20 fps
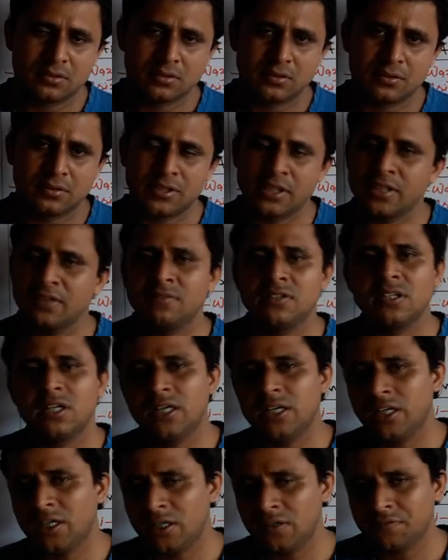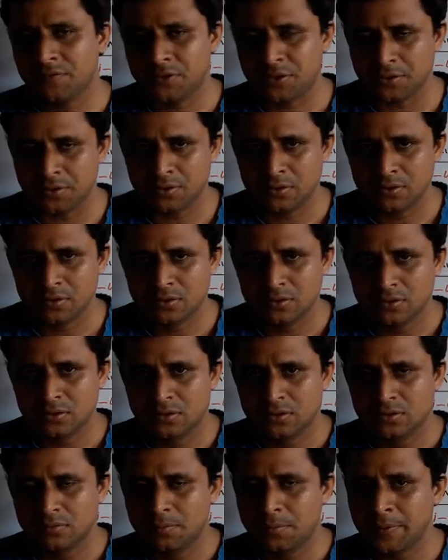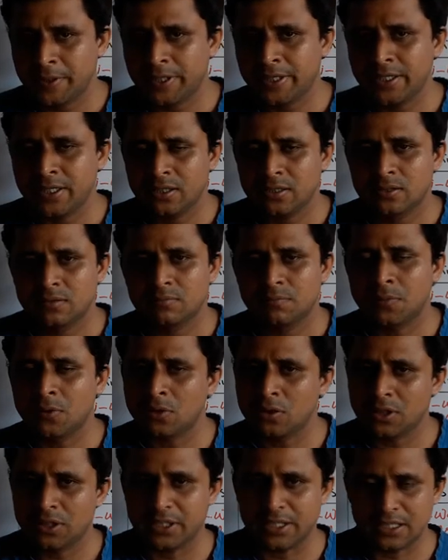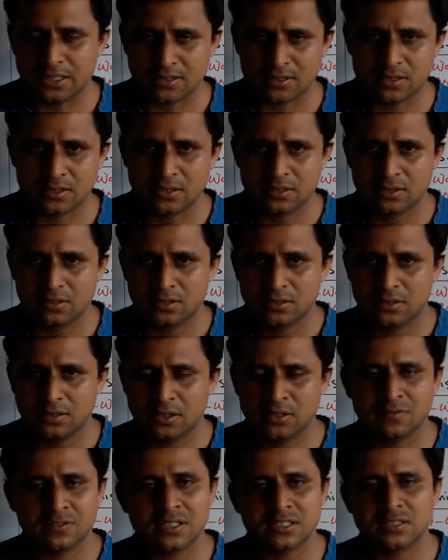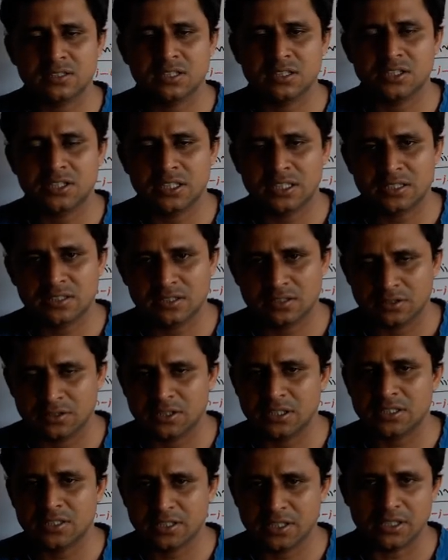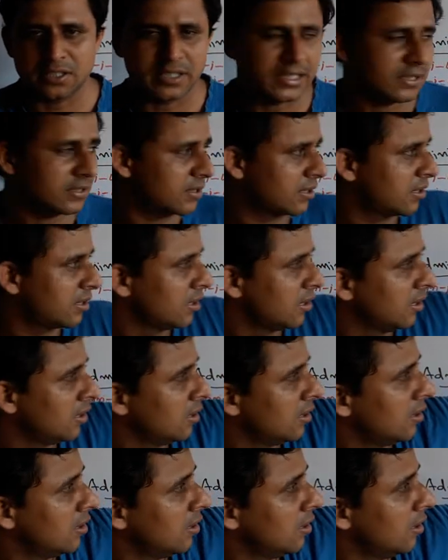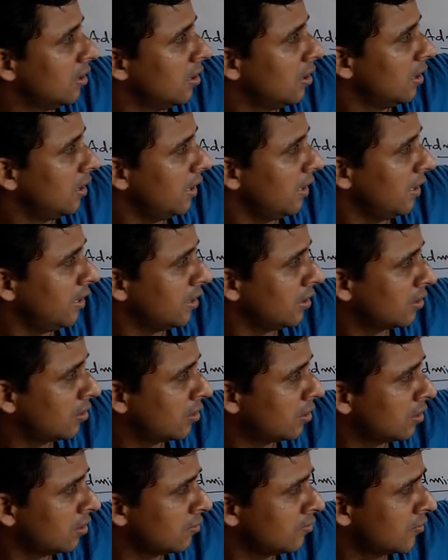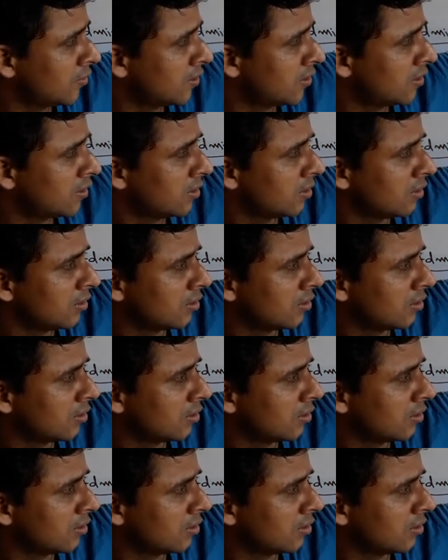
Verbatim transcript: they will have to pay poll tax. It was the jizya tax. And khums